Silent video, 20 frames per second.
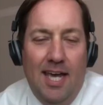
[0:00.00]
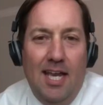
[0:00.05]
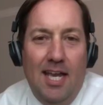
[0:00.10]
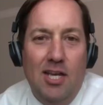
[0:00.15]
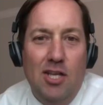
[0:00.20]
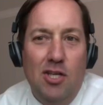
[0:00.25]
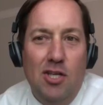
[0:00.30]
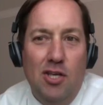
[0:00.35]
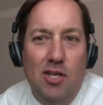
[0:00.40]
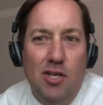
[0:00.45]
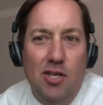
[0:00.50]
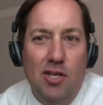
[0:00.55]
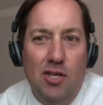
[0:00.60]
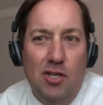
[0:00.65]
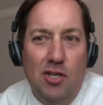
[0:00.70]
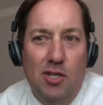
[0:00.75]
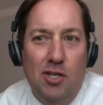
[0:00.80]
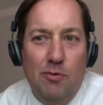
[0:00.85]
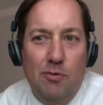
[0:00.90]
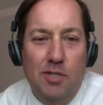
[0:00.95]
and
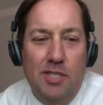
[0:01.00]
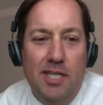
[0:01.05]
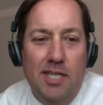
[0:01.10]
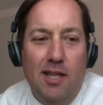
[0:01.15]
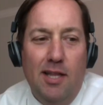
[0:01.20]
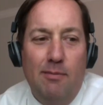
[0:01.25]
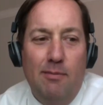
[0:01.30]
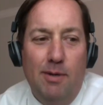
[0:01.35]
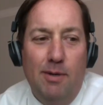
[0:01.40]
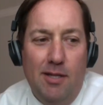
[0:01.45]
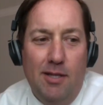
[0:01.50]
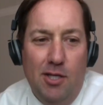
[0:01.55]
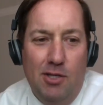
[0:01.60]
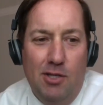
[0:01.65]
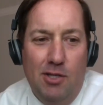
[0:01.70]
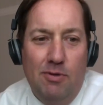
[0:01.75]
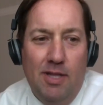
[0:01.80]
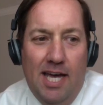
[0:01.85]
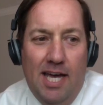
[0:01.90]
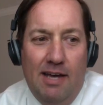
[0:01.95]
you were telling me that you
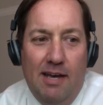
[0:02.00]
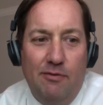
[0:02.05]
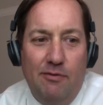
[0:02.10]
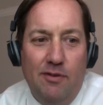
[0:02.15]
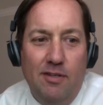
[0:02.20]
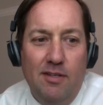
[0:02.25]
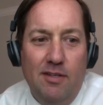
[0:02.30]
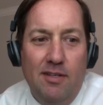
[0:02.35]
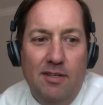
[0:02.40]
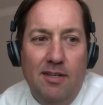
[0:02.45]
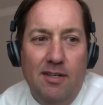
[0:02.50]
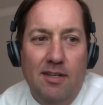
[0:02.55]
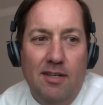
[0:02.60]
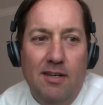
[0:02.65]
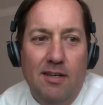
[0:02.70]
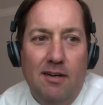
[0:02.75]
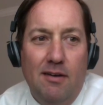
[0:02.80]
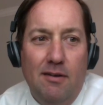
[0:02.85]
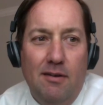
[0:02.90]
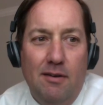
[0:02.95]
left
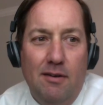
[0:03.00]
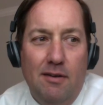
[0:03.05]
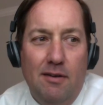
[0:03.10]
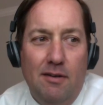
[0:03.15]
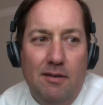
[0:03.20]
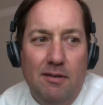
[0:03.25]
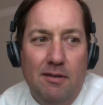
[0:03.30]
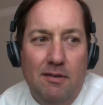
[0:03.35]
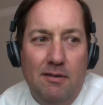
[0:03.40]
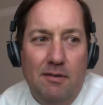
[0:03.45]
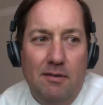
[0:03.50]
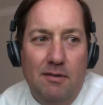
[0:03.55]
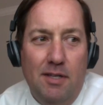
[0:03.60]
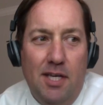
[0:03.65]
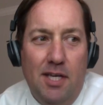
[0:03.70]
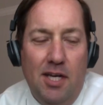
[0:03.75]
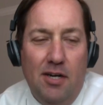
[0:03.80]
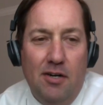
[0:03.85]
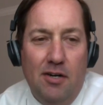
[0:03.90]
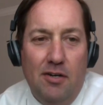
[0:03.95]

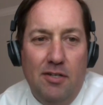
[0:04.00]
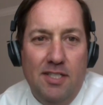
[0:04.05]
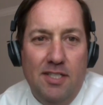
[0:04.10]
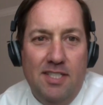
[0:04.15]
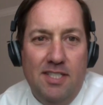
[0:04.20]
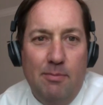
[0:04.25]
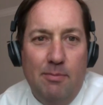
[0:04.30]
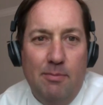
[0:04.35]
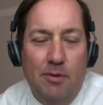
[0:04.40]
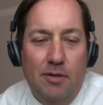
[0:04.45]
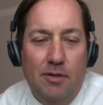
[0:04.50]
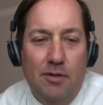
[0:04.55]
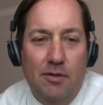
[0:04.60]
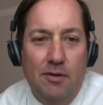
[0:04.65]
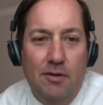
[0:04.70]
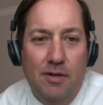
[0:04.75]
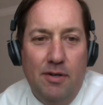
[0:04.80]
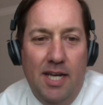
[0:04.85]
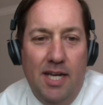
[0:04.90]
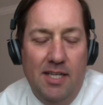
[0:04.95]
here
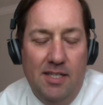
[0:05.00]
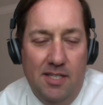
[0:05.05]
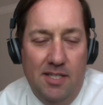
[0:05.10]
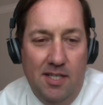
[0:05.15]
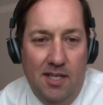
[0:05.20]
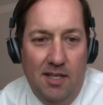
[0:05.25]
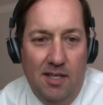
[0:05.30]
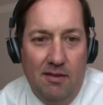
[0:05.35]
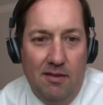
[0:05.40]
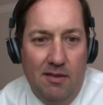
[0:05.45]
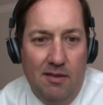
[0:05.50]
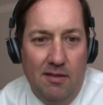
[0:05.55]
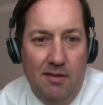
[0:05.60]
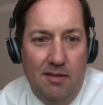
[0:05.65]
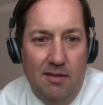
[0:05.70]
December 18th.